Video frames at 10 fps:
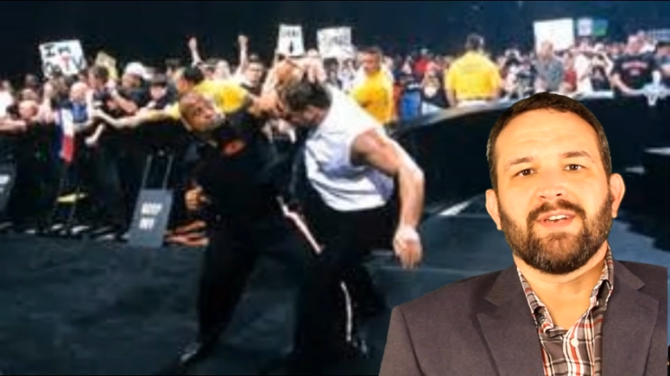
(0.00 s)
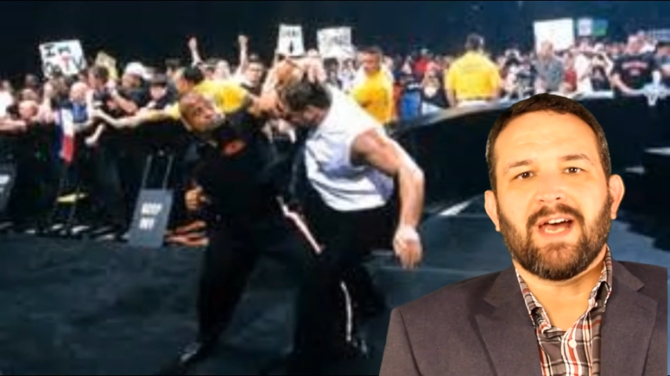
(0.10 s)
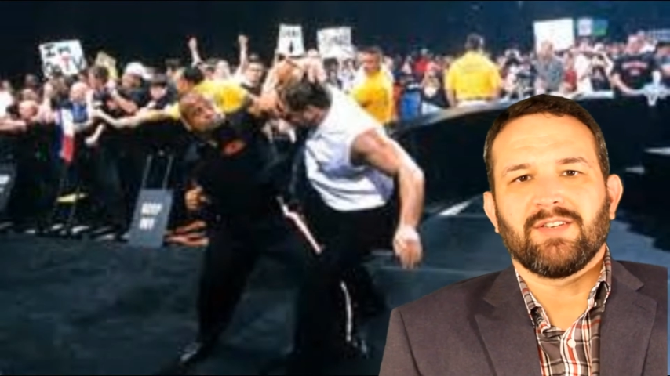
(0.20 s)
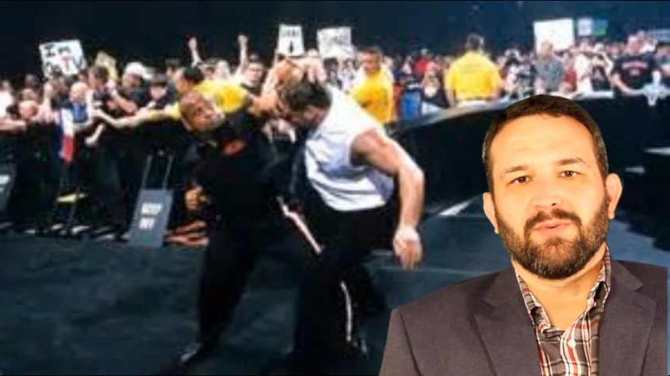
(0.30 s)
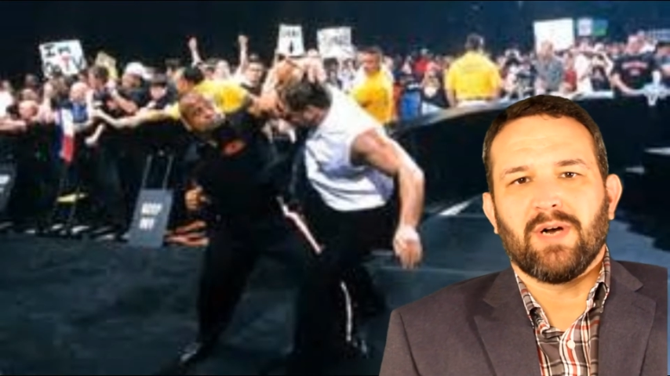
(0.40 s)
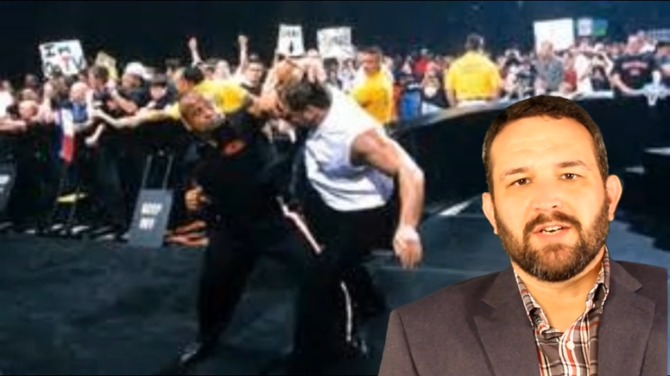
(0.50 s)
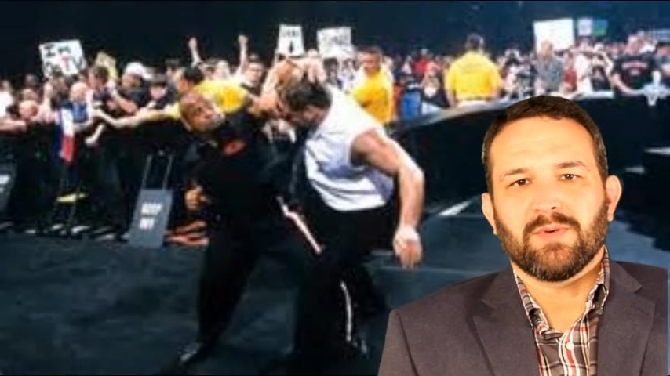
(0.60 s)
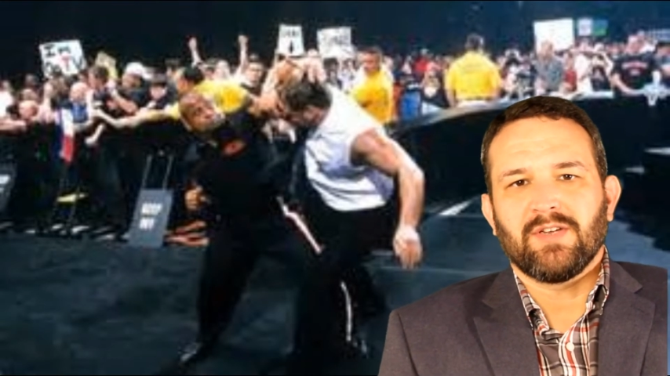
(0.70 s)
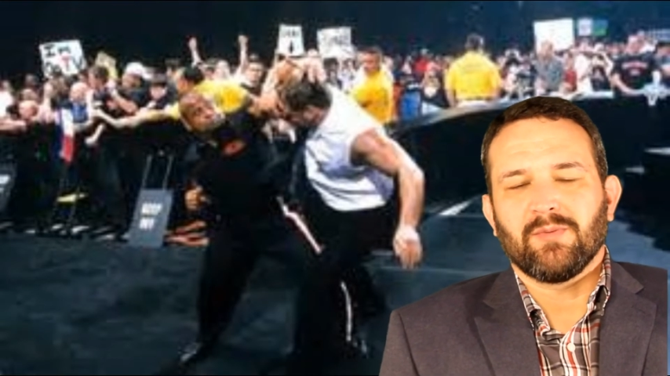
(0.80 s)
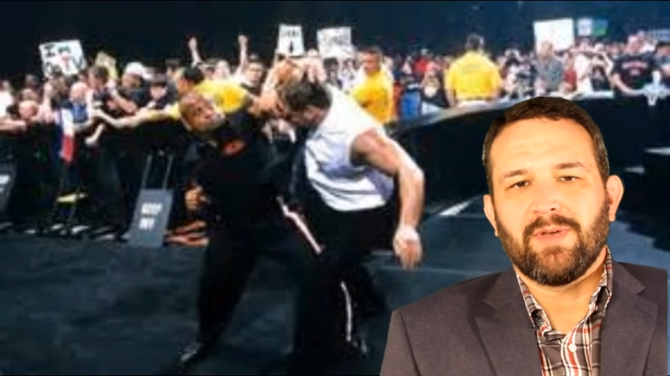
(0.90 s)
not to watch
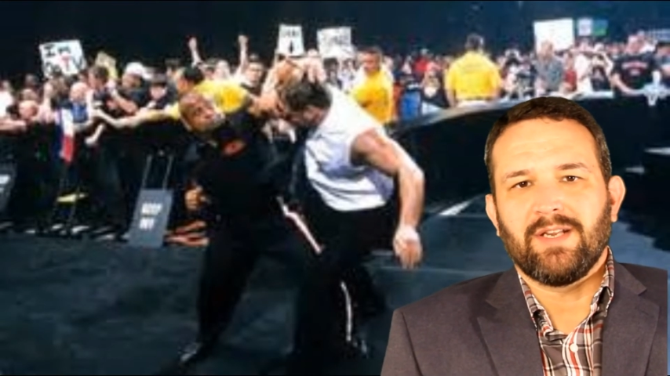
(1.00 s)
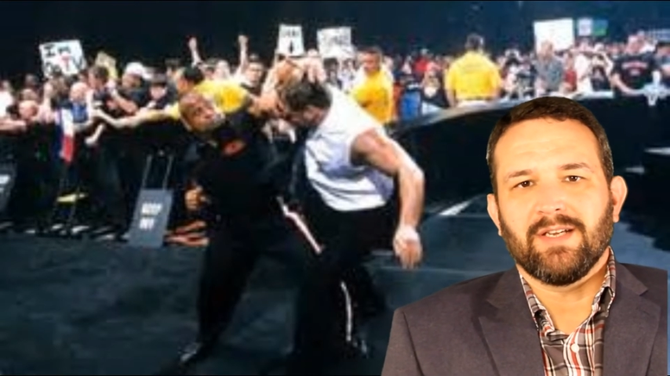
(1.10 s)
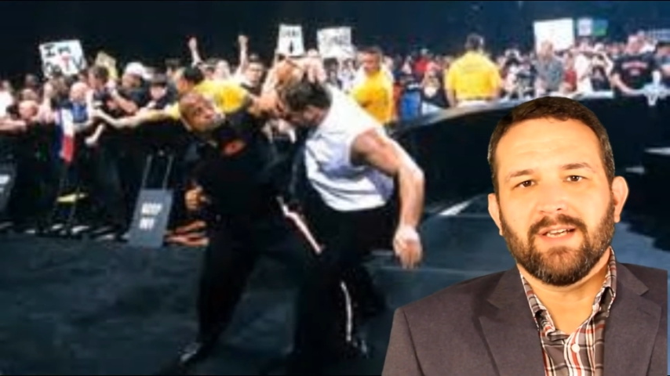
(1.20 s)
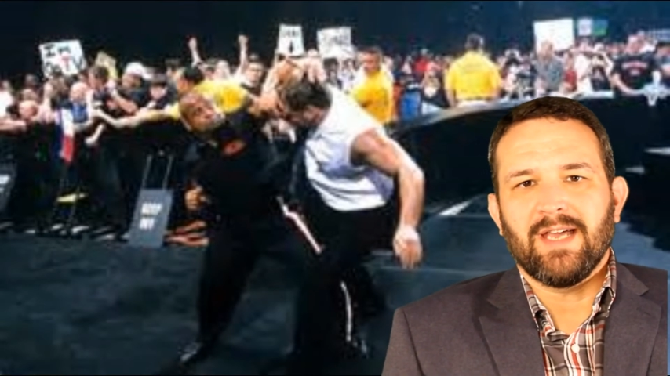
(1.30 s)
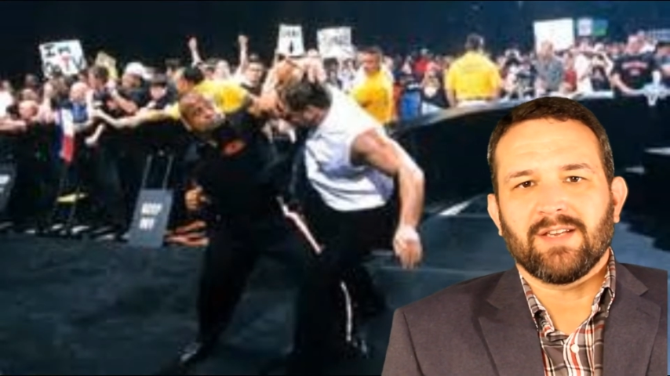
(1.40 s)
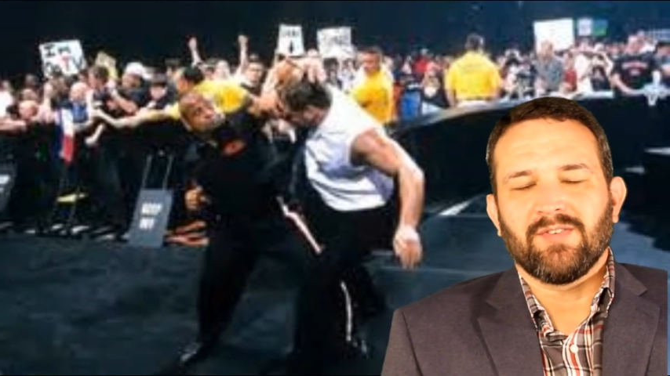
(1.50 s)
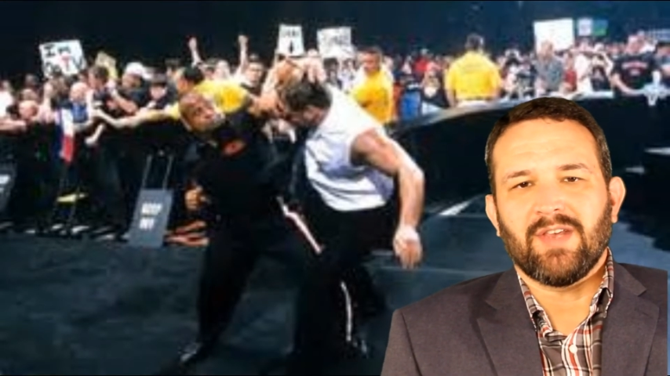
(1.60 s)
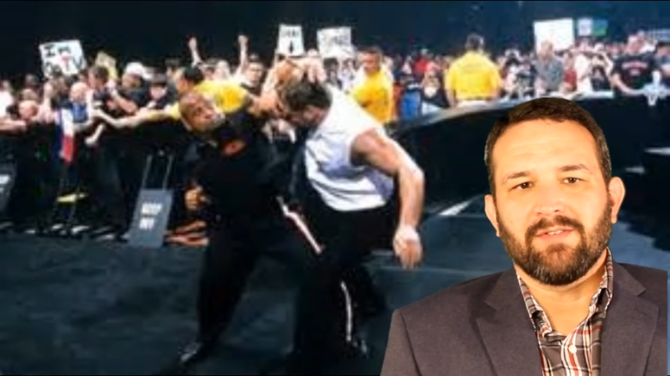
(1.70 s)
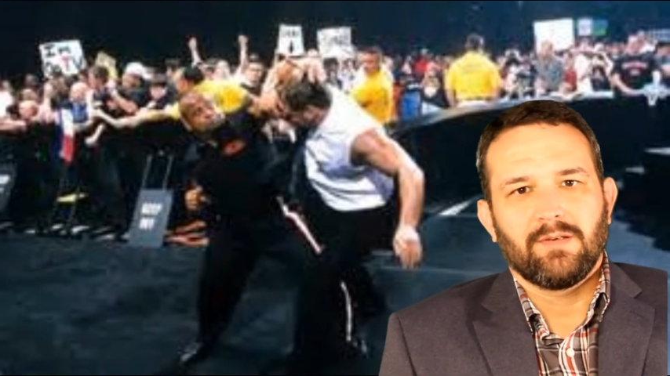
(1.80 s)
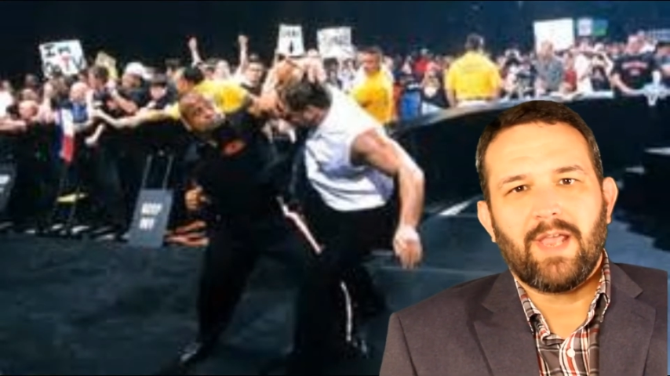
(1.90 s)
WrestleMania X
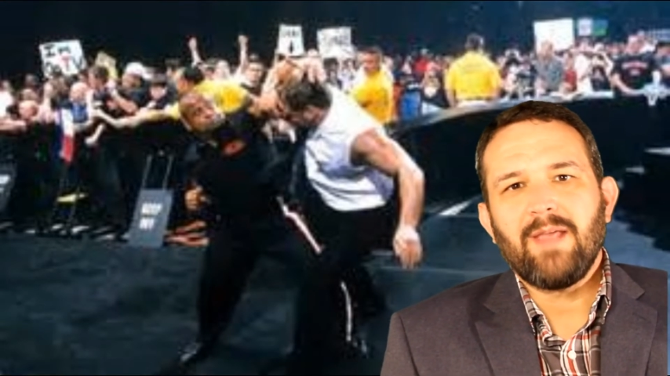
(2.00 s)
seven,